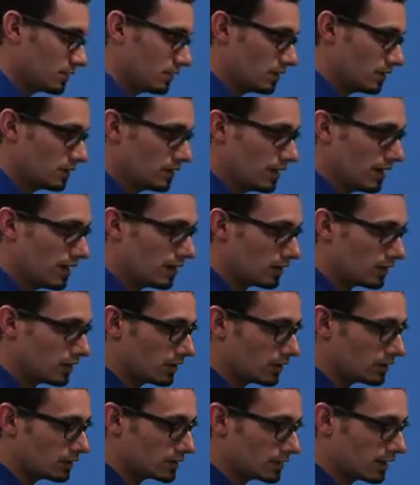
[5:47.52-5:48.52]
now
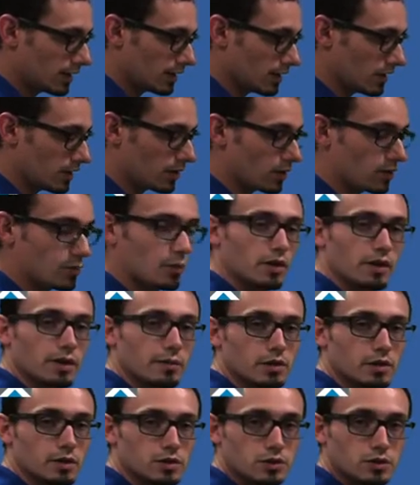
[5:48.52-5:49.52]
you're seeing a thermal
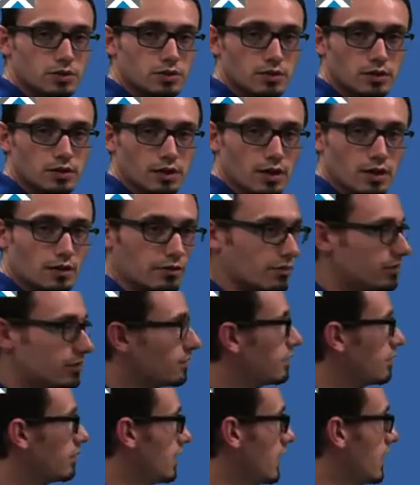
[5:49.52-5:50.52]
image of
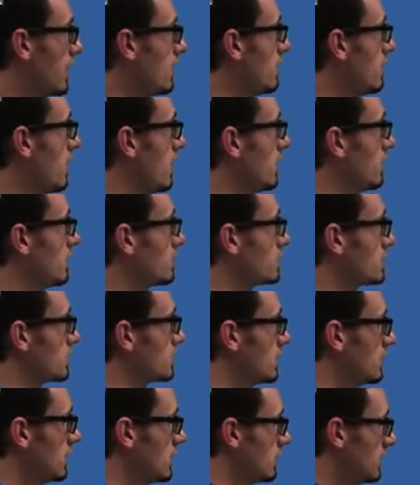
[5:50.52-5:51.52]
the ham house.
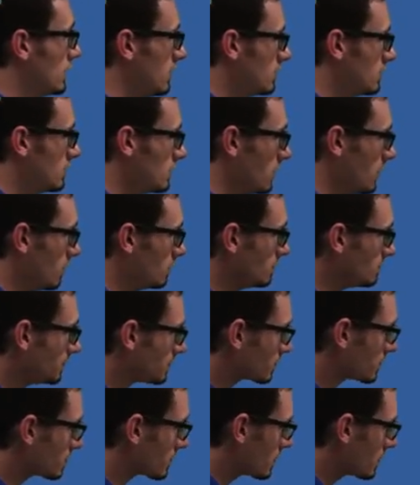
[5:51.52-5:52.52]
So
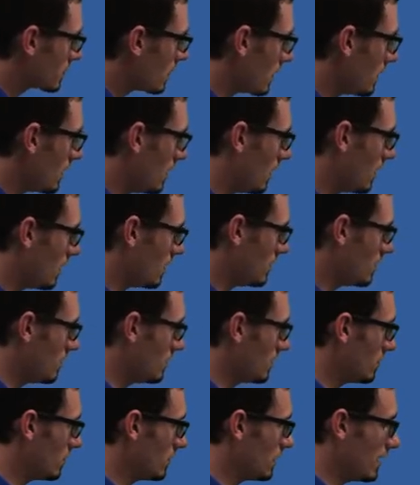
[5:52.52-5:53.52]

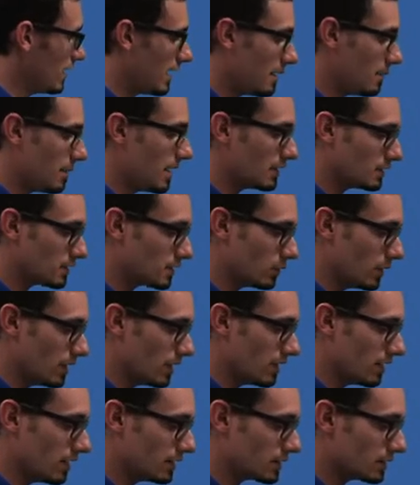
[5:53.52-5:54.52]
the ham house, the way
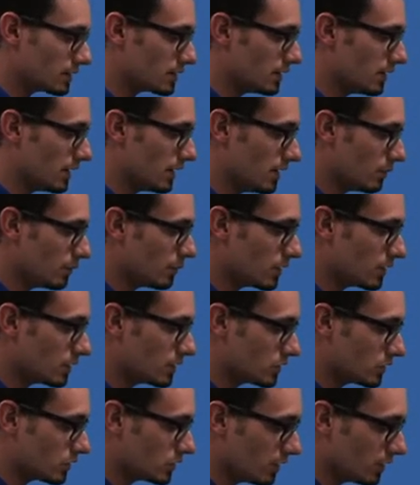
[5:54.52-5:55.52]
that it's
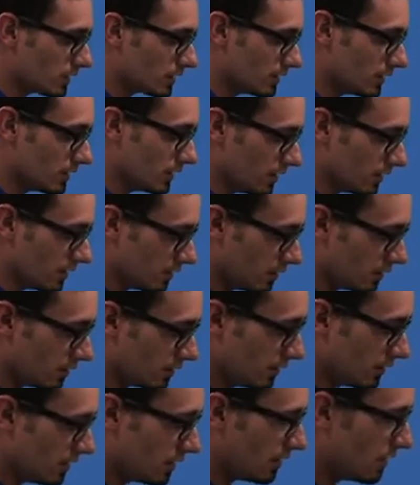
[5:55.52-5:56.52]
constructed here,
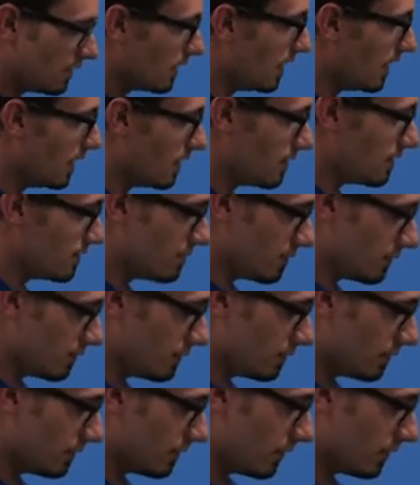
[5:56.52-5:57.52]

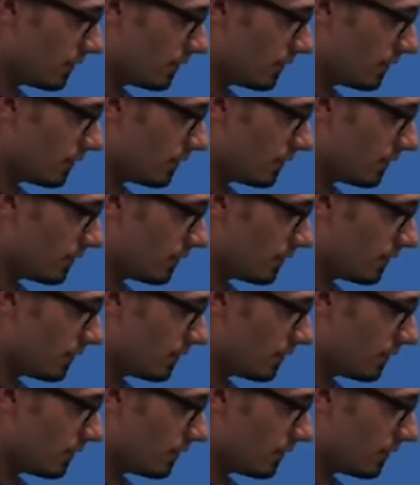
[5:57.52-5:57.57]
if